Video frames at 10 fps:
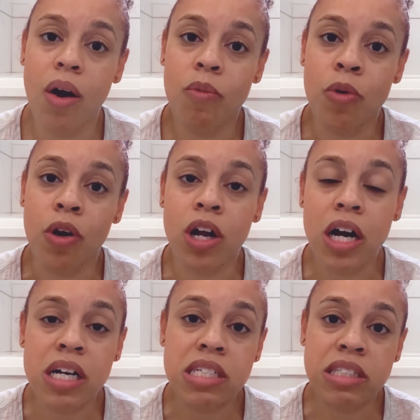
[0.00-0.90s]
we're
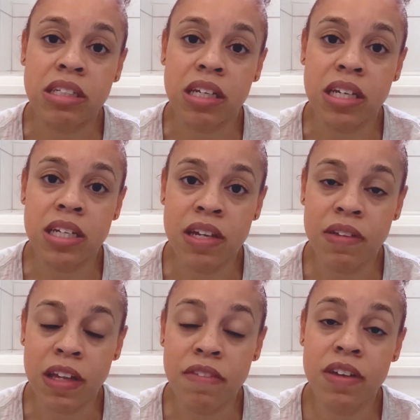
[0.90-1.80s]
constantly
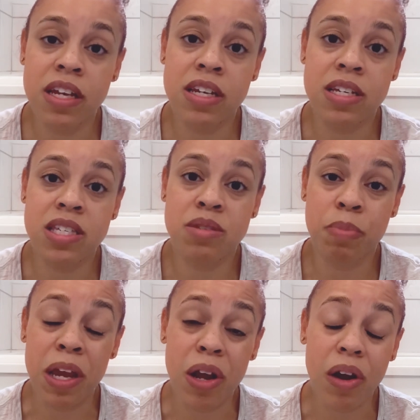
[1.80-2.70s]
living in
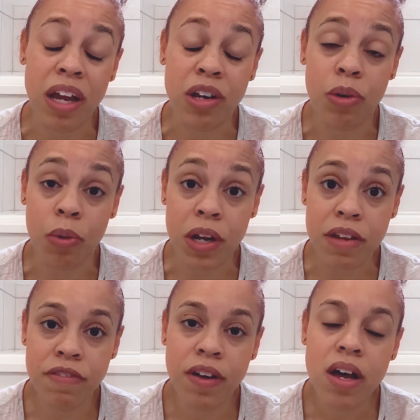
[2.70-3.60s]
despair and
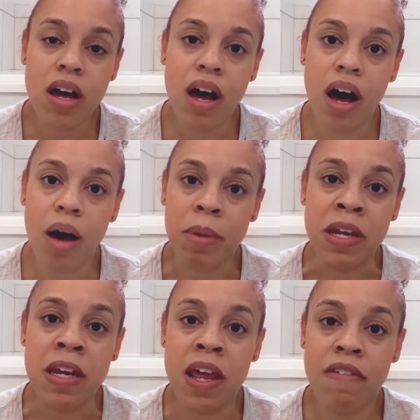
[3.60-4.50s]
grief,
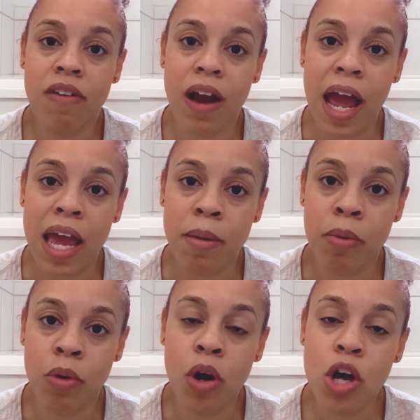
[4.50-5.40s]
and never
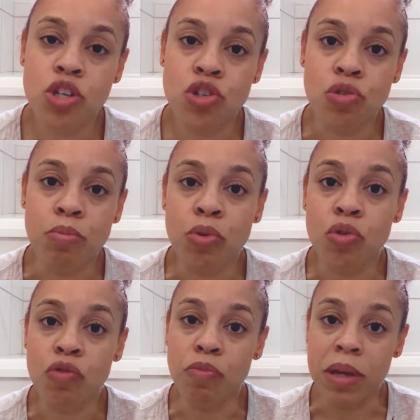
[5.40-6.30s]
able to
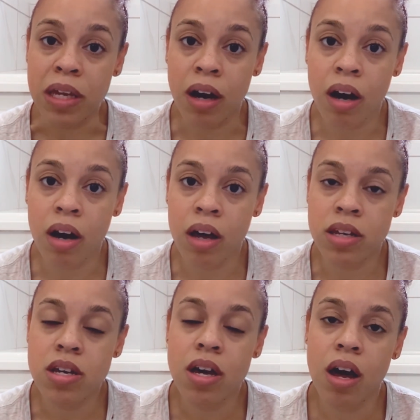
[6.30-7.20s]
move
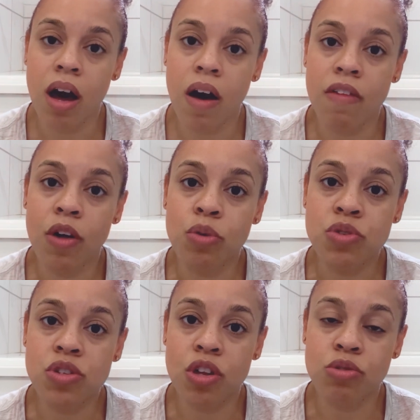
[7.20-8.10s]
beyond
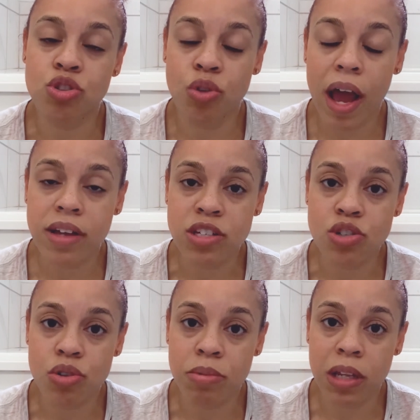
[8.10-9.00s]
those trials
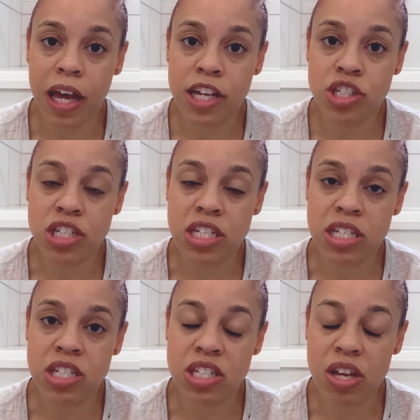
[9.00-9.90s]
and tribulations.
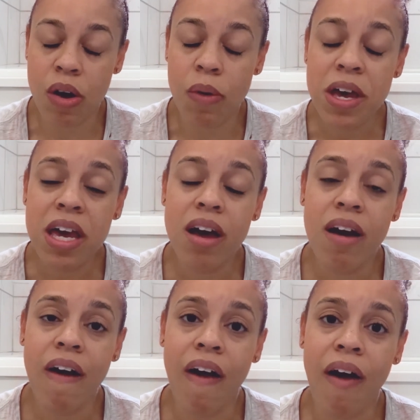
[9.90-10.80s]
And so
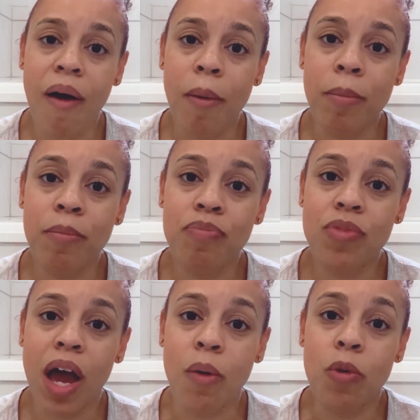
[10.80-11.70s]

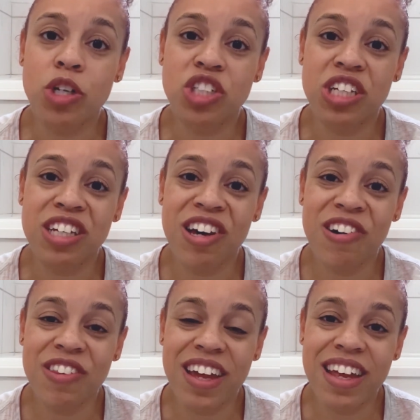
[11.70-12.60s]
I want you to
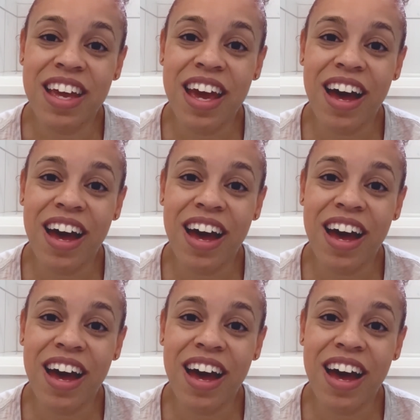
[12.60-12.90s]
know that